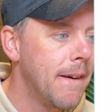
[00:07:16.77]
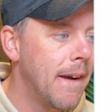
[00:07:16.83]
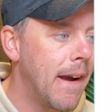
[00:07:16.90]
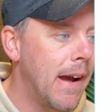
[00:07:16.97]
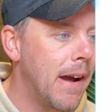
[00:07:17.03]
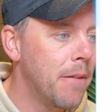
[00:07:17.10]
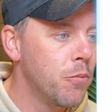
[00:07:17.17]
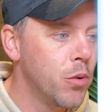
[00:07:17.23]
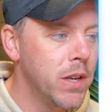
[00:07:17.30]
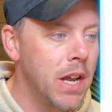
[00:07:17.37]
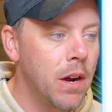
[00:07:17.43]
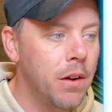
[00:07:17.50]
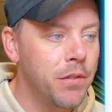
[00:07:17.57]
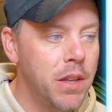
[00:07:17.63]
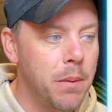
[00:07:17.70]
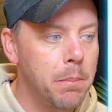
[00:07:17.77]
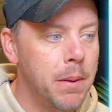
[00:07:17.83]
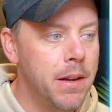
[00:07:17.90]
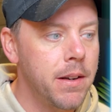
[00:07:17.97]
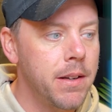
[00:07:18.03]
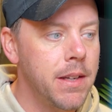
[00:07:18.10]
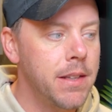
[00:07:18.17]
Um, we now have the
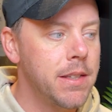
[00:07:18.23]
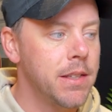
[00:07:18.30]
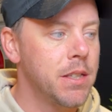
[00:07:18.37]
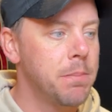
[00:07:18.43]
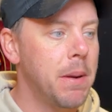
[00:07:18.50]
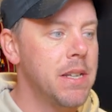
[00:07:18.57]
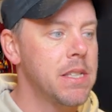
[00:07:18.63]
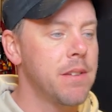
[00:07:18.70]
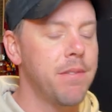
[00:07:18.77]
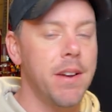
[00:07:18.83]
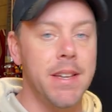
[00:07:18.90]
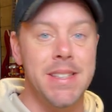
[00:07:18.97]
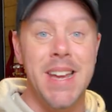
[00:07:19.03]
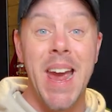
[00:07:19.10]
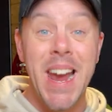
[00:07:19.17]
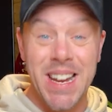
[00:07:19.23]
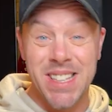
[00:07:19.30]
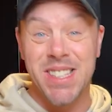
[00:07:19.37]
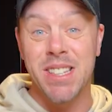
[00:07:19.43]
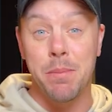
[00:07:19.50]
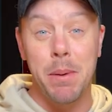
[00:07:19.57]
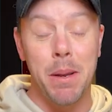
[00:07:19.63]
ability to specify
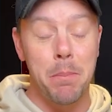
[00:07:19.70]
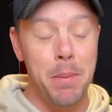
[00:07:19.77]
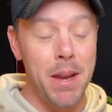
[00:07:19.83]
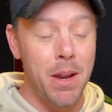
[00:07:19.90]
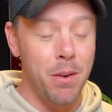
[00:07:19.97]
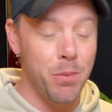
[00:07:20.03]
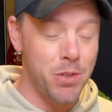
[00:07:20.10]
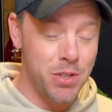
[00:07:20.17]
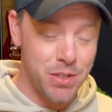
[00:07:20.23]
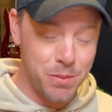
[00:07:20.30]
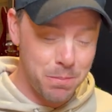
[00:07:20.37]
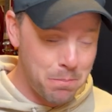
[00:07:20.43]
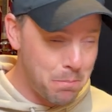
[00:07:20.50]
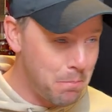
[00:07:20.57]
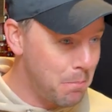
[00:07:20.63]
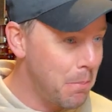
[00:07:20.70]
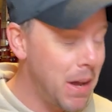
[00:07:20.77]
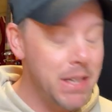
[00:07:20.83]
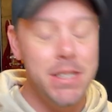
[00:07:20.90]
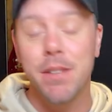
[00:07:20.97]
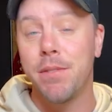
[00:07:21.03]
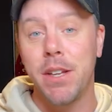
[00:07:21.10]
text as being pink, which is
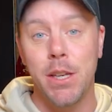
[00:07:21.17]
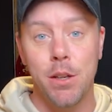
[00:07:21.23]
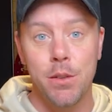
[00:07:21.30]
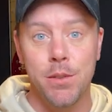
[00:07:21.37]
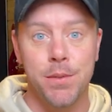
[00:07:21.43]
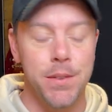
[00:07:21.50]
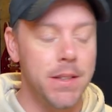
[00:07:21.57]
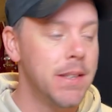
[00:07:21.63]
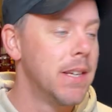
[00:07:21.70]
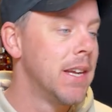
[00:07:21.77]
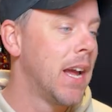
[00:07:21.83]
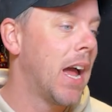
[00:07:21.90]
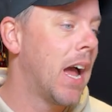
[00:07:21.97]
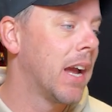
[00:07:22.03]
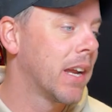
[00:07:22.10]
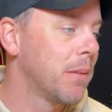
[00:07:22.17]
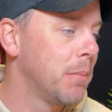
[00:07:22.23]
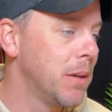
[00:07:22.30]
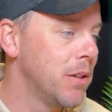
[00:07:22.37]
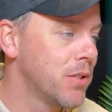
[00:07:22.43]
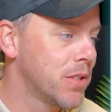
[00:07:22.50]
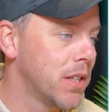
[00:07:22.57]
massively useful and can
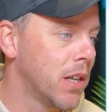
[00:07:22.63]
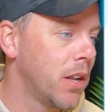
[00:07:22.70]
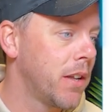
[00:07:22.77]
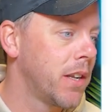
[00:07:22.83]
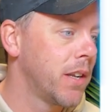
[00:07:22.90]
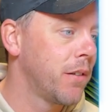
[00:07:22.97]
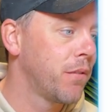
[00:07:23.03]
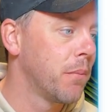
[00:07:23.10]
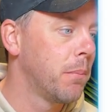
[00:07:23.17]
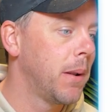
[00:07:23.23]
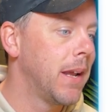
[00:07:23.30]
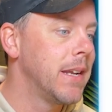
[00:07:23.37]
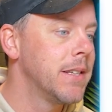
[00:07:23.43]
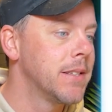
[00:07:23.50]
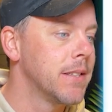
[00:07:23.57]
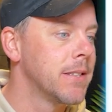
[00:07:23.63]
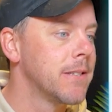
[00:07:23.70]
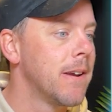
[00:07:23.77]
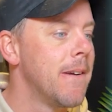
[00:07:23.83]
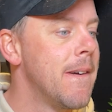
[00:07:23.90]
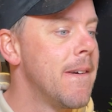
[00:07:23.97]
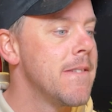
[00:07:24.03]
be used in a lot of different
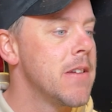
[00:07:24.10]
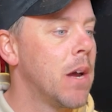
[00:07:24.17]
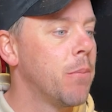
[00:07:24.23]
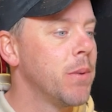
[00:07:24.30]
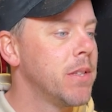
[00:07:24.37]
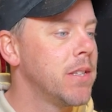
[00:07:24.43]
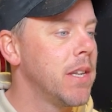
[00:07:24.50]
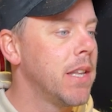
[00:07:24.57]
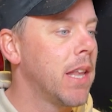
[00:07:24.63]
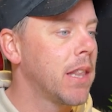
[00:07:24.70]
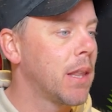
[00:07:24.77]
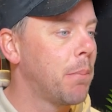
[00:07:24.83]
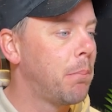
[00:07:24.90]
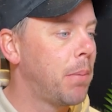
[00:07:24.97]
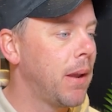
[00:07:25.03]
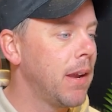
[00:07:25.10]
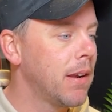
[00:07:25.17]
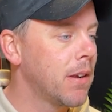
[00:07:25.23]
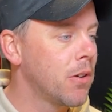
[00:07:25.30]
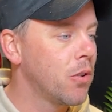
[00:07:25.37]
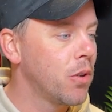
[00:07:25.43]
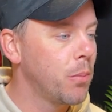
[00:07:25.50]
places. And we see that the
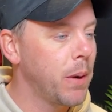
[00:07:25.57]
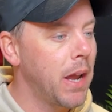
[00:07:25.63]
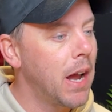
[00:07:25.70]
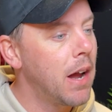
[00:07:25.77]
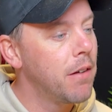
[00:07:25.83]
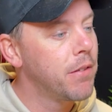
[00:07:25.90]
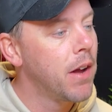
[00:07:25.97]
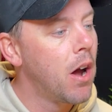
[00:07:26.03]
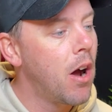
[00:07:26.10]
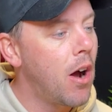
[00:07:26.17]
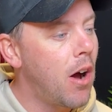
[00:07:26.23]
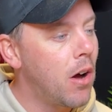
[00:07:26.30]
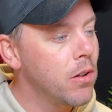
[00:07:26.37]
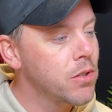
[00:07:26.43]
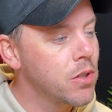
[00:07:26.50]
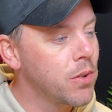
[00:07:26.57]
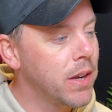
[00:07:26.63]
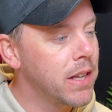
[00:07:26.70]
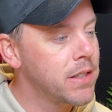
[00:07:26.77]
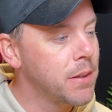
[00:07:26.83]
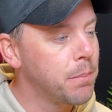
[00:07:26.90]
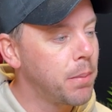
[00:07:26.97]
pink color we have also
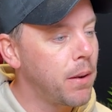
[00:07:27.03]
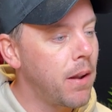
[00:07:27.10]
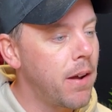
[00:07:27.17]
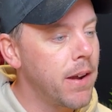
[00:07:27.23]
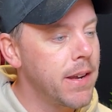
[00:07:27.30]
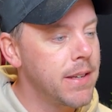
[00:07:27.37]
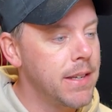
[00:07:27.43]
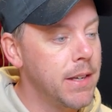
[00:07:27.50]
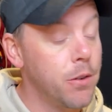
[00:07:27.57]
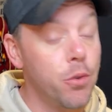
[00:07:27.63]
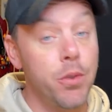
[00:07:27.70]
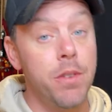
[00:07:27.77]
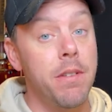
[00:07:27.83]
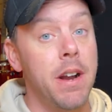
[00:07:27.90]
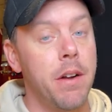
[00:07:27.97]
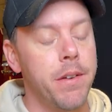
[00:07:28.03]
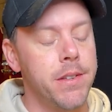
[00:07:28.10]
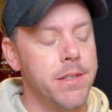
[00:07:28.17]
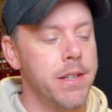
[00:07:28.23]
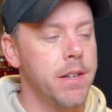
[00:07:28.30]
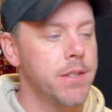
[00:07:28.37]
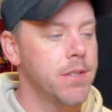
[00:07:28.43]
gets applied in other
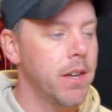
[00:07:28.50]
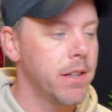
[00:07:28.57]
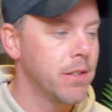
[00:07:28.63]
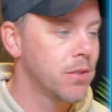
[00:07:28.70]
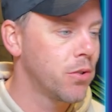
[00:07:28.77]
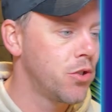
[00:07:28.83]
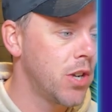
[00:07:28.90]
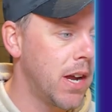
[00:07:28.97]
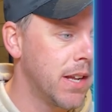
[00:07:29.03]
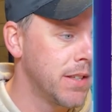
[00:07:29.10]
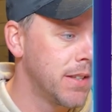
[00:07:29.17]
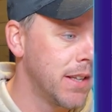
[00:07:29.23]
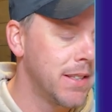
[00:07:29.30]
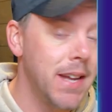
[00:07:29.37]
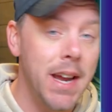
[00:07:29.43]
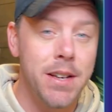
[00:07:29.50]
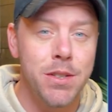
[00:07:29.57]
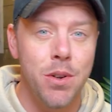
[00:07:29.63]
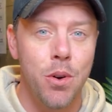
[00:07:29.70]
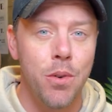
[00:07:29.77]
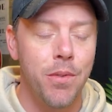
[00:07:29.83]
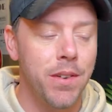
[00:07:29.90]
areas in our site, such as the
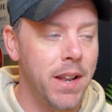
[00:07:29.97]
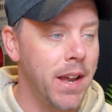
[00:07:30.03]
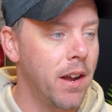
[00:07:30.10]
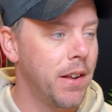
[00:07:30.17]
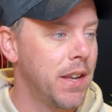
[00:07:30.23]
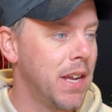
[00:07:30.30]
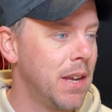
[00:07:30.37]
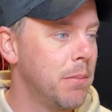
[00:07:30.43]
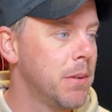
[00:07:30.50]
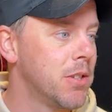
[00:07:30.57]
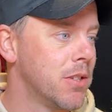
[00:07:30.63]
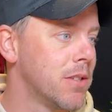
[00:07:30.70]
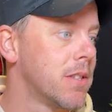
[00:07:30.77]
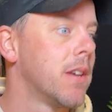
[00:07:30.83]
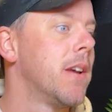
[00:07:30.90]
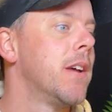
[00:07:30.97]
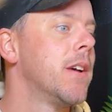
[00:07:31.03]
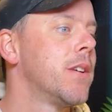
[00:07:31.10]
text overlay on images.